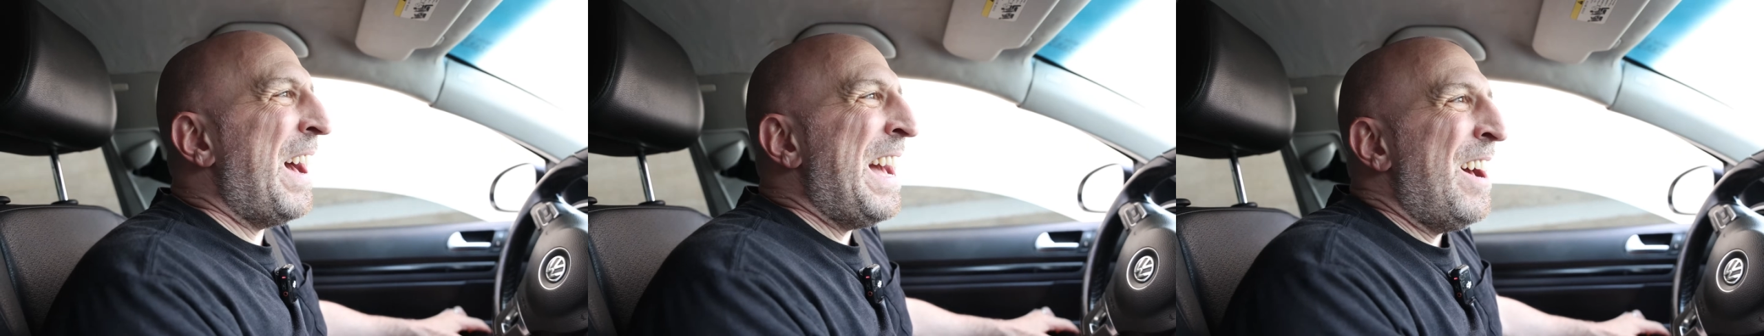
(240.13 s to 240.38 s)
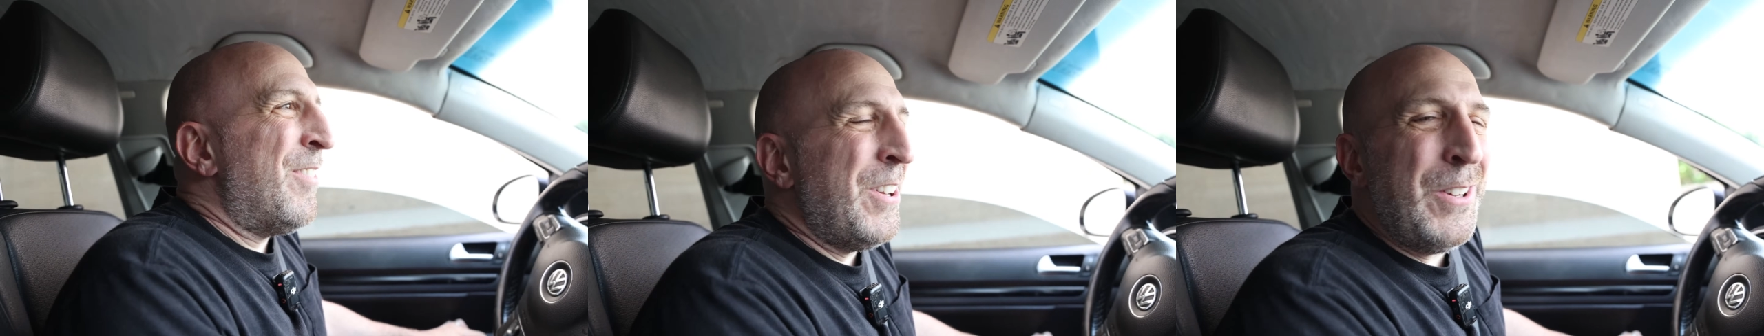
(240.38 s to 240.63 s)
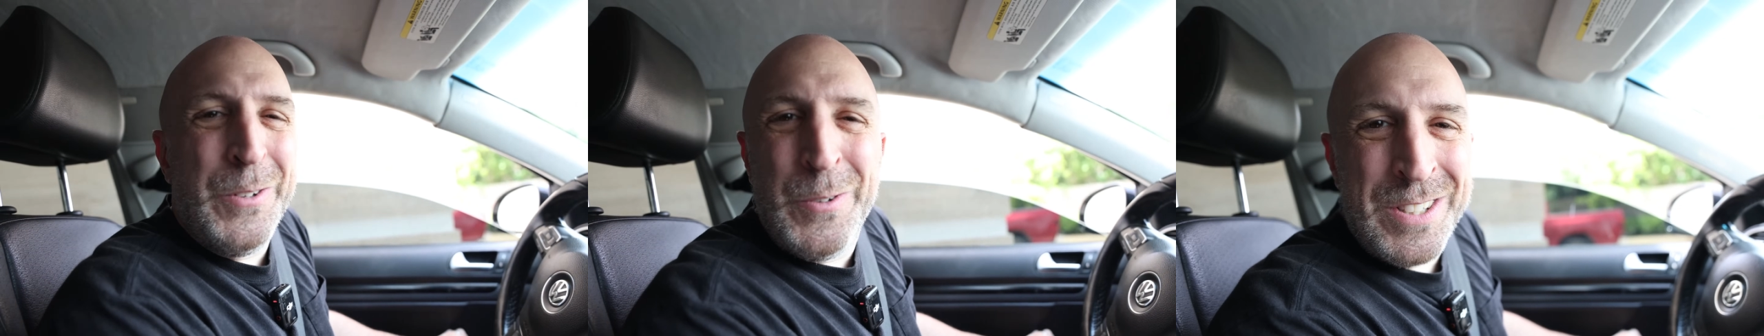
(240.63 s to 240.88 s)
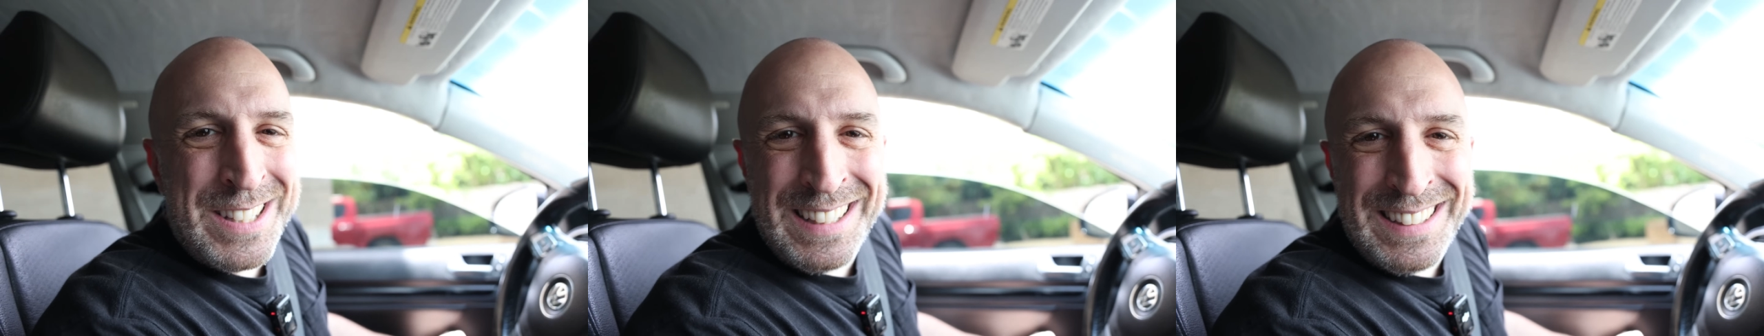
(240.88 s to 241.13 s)
I ever
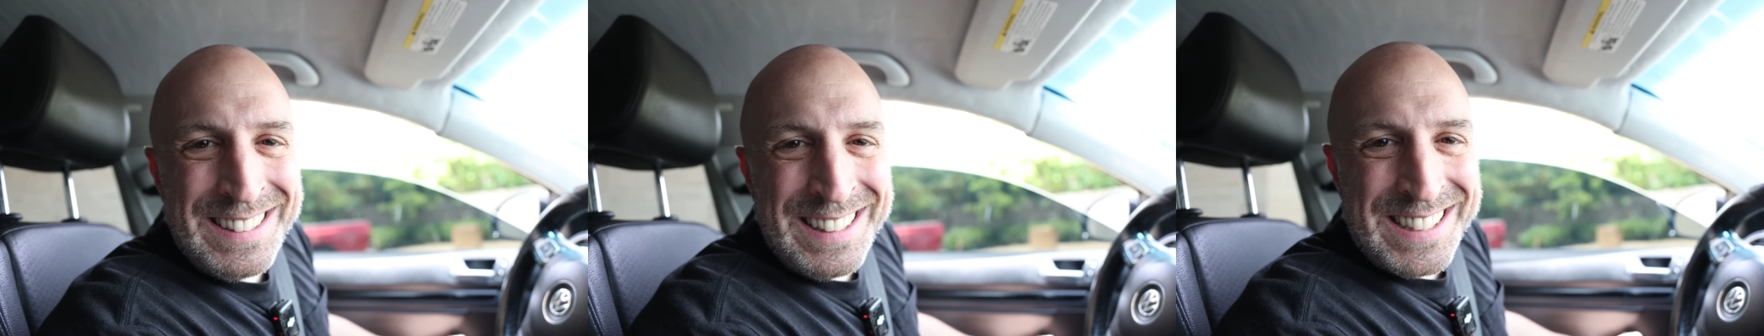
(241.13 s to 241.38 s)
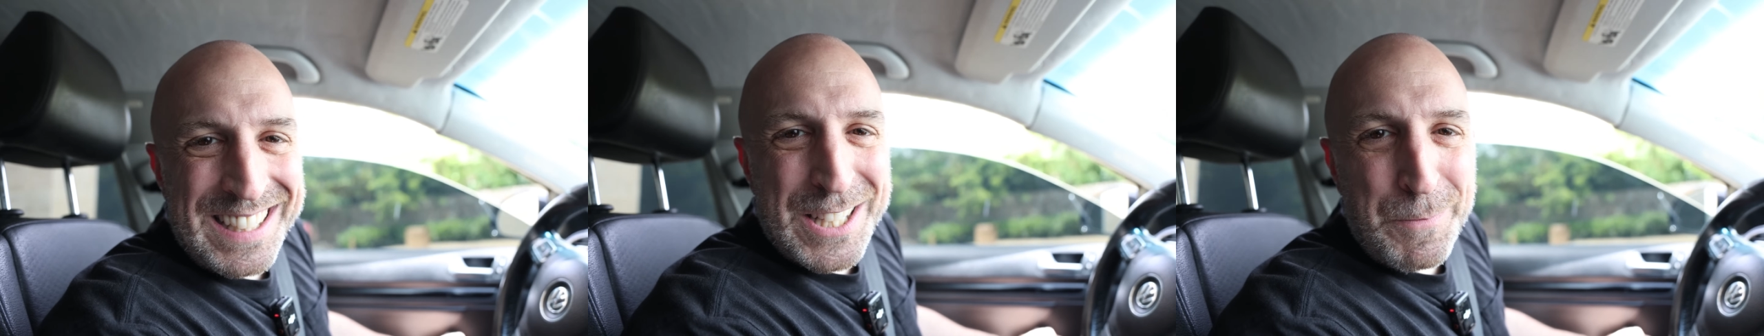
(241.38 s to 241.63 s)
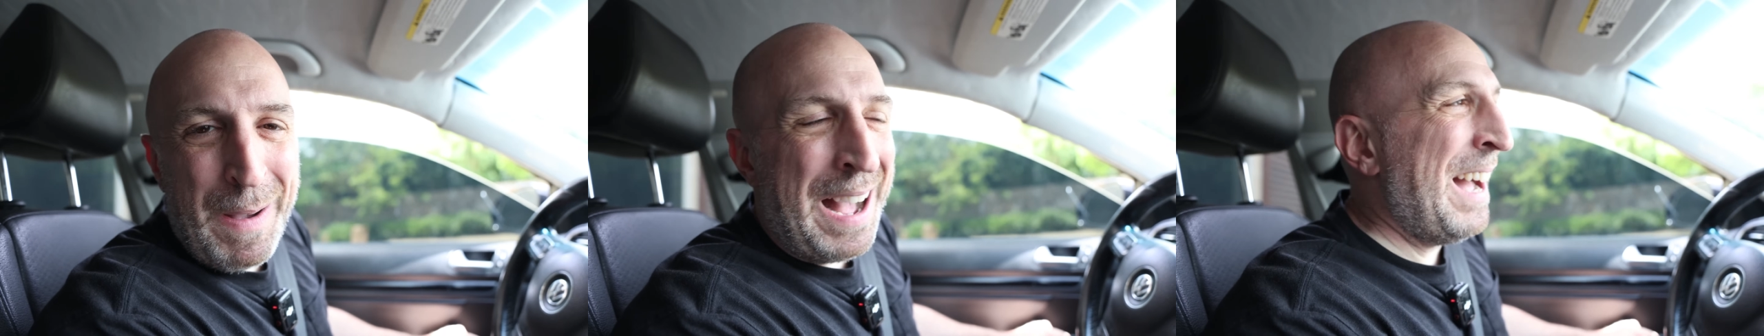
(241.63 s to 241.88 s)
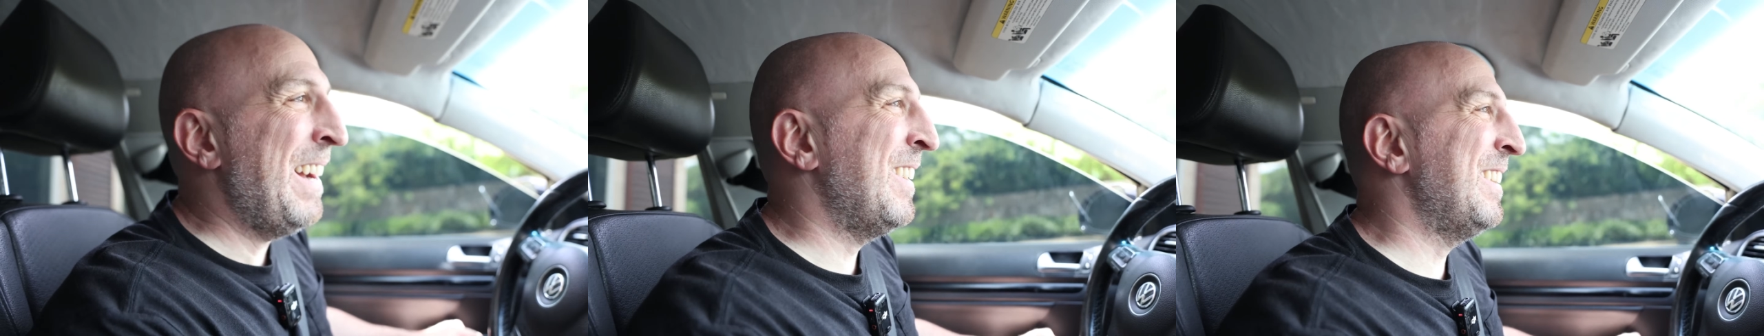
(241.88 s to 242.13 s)
lose it, it's
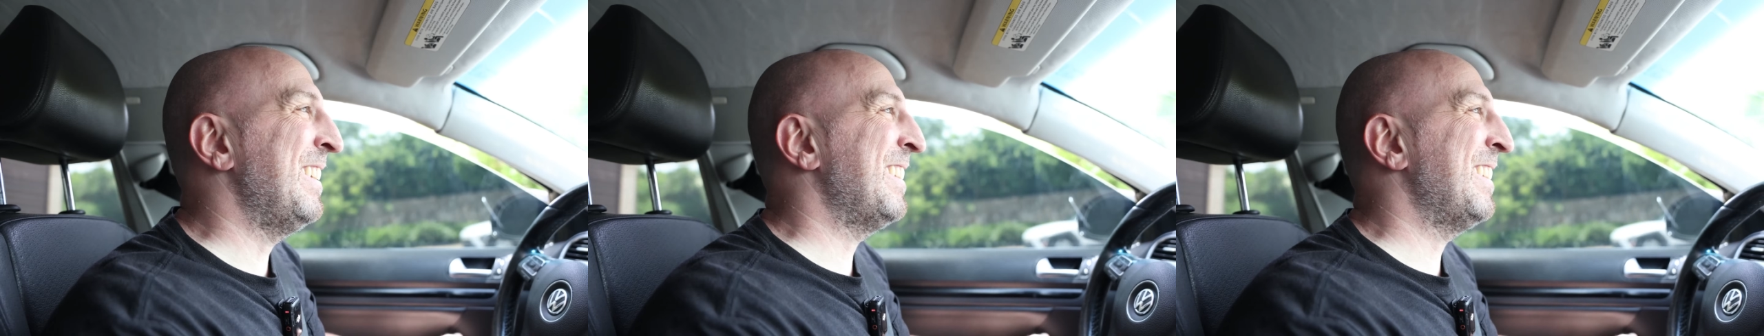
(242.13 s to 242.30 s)
expired.